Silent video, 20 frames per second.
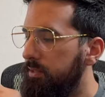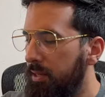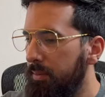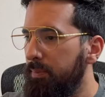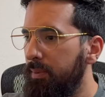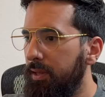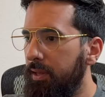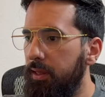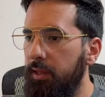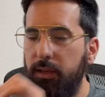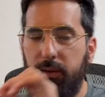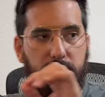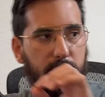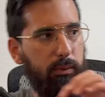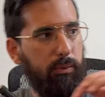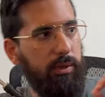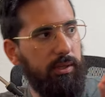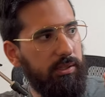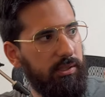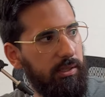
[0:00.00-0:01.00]
typically
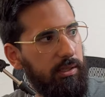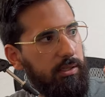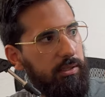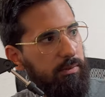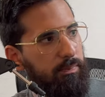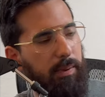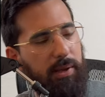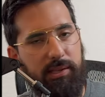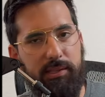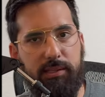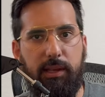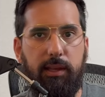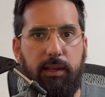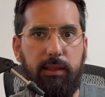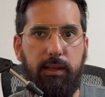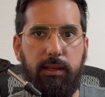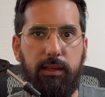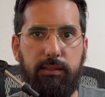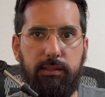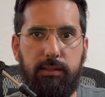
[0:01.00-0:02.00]
when we see a space like
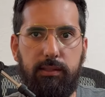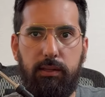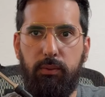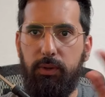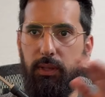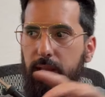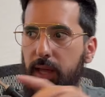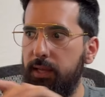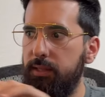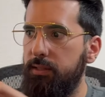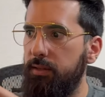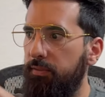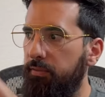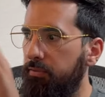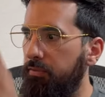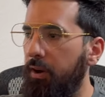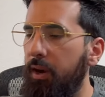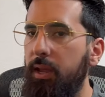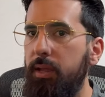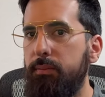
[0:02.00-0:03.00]
this we like to
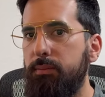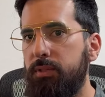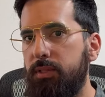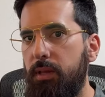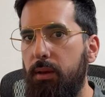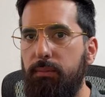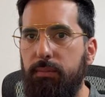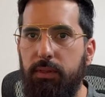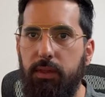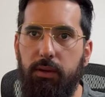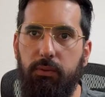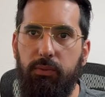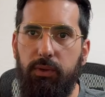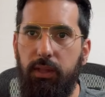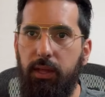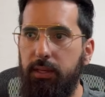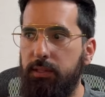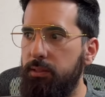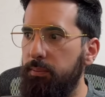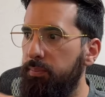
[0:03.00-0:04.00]
frame something we
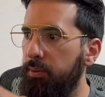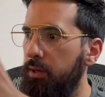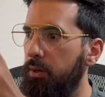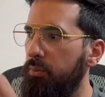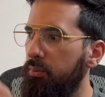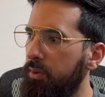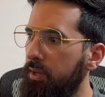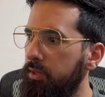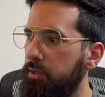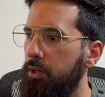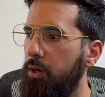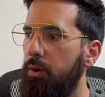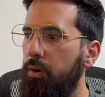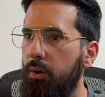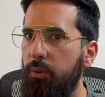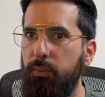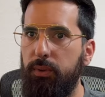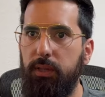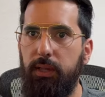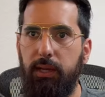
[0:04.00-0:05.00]
like to put a window
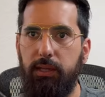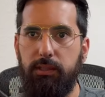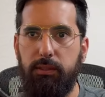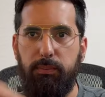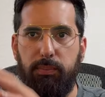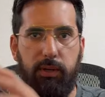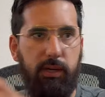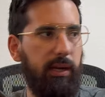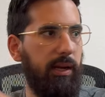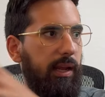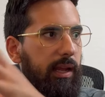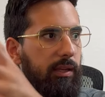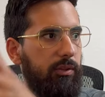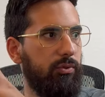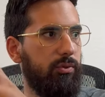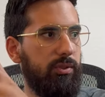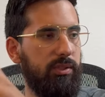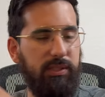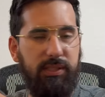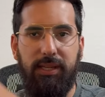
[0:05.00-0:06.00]
or we like to put an
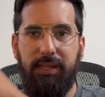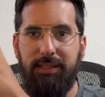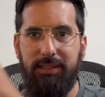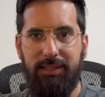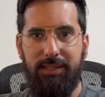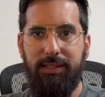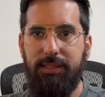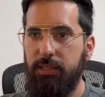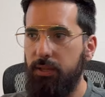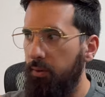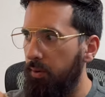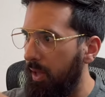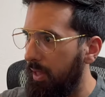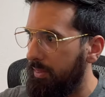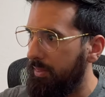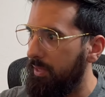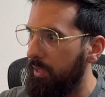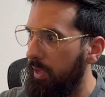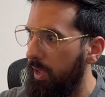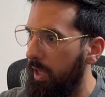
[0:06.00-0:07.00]
interesting detail
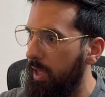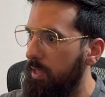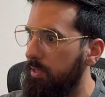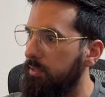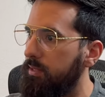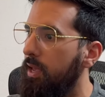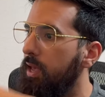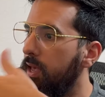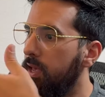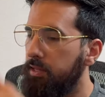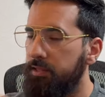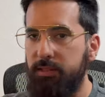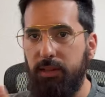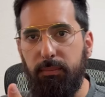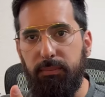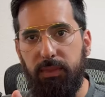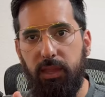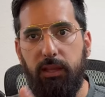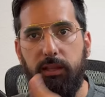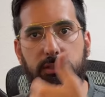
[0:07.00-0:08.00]
at the end
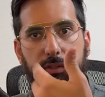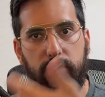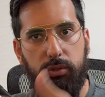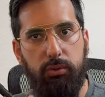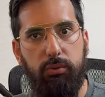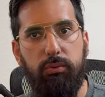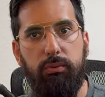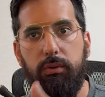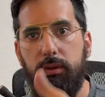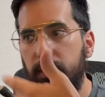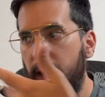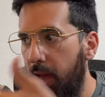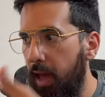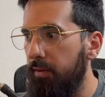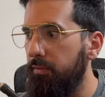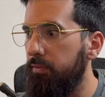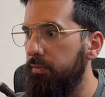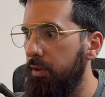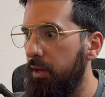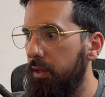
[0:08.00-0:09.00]
something to
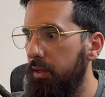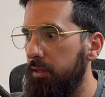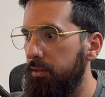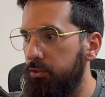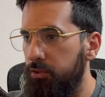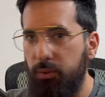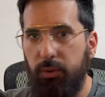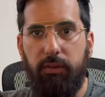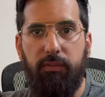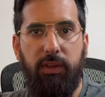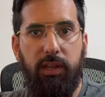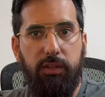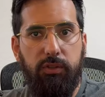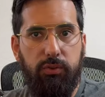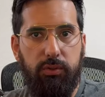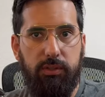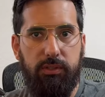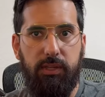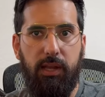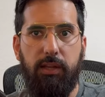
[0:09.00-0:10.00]
have a sort of
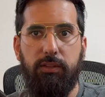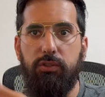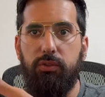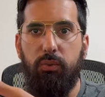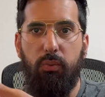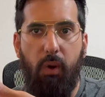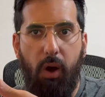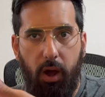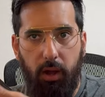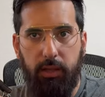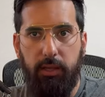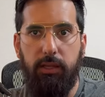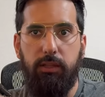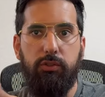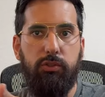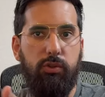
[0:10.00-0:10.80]
interest as you're walking